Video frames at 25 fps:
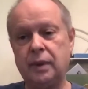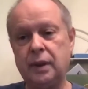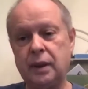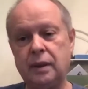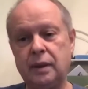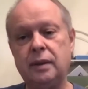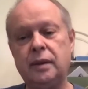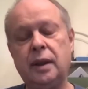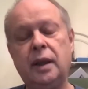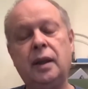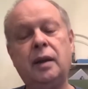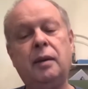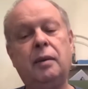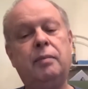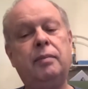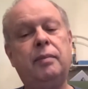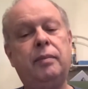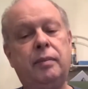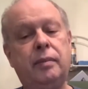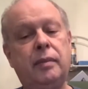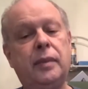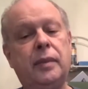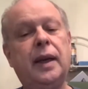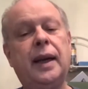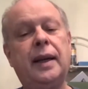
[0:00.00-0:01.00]
you know,
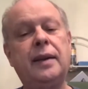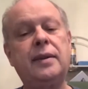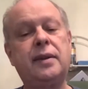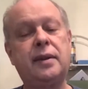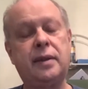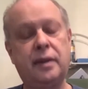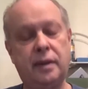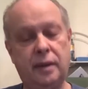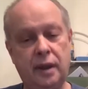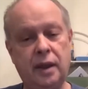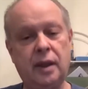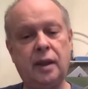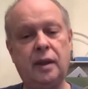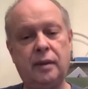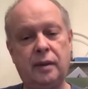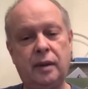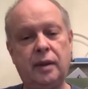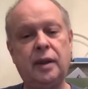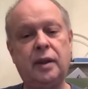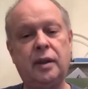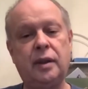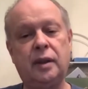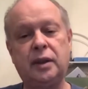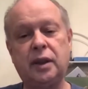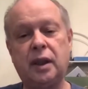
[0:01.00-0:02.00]
asked you know the
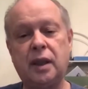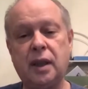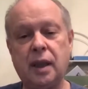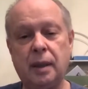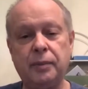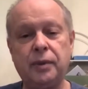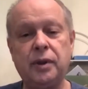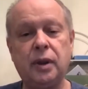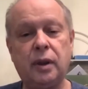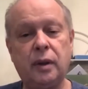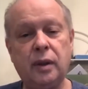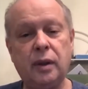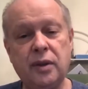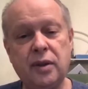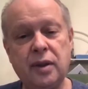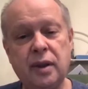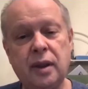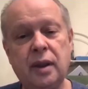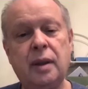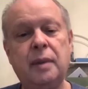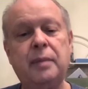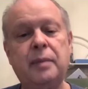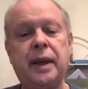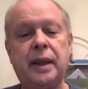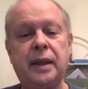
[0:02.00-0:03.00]
girl to come towards him,
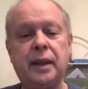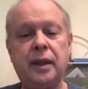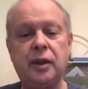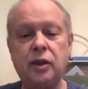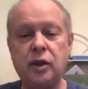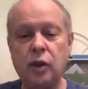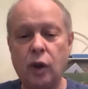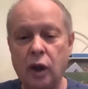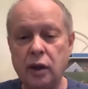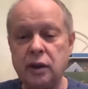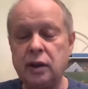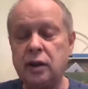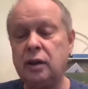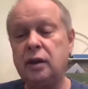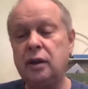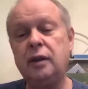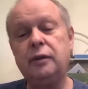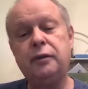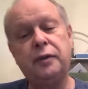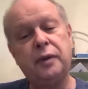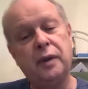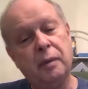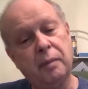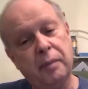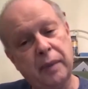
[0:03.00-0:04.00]
and he talked to her
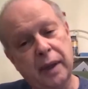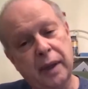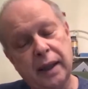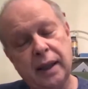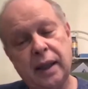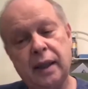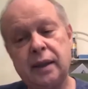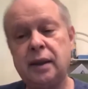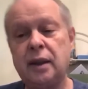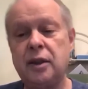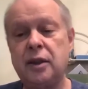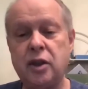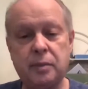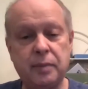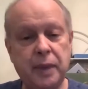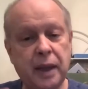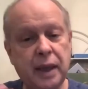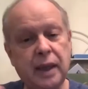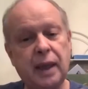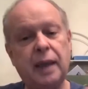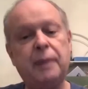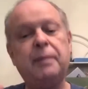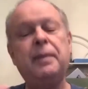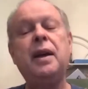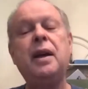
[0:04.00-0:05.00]
for a minute and just
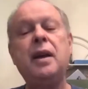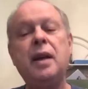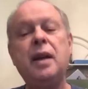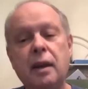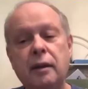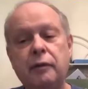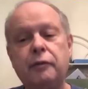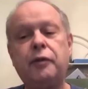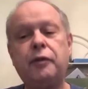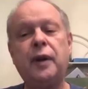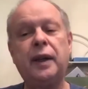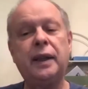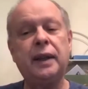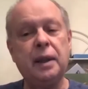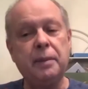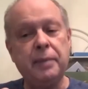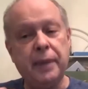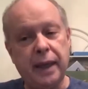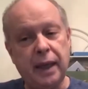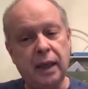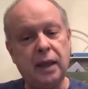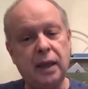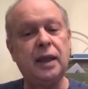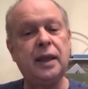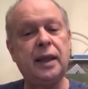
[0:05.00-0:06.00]
became friendly, made a
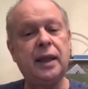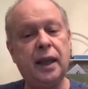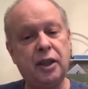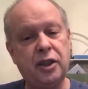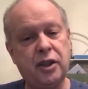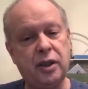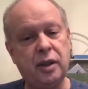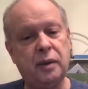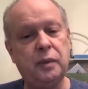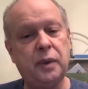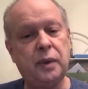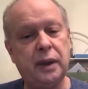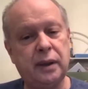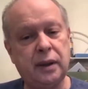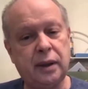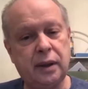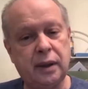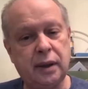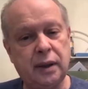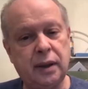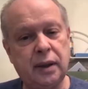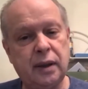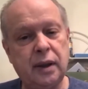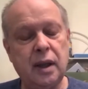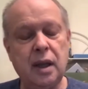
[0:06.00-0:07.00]
connection with
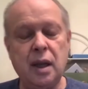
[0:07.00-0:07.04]
her,